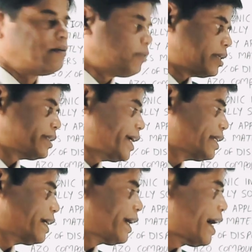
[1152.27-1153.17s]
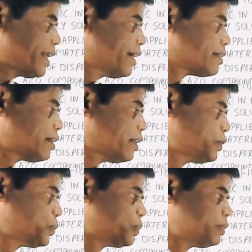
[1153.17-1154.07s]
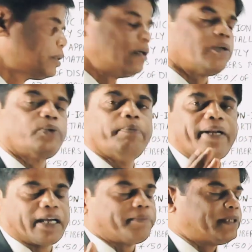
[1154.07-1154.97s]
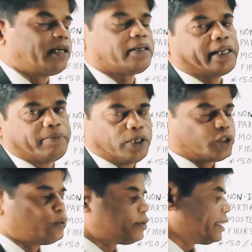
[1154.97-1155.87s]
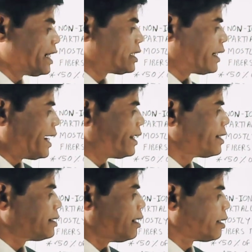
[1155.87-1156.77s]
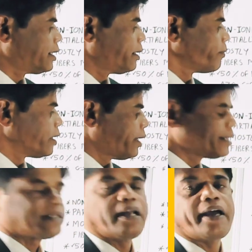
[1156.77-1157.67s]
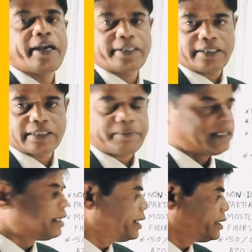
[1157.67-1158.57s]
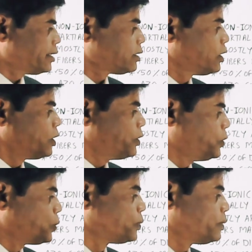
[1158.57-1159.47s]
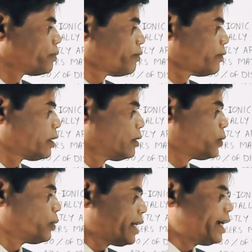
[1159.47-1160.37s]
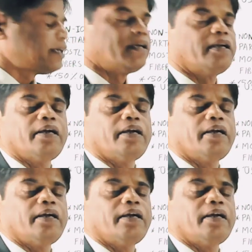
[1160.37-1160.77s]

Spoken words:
For that, carriers are used to break up the dye molecule. Next, carriers are the extra agent, chemical agent used to dye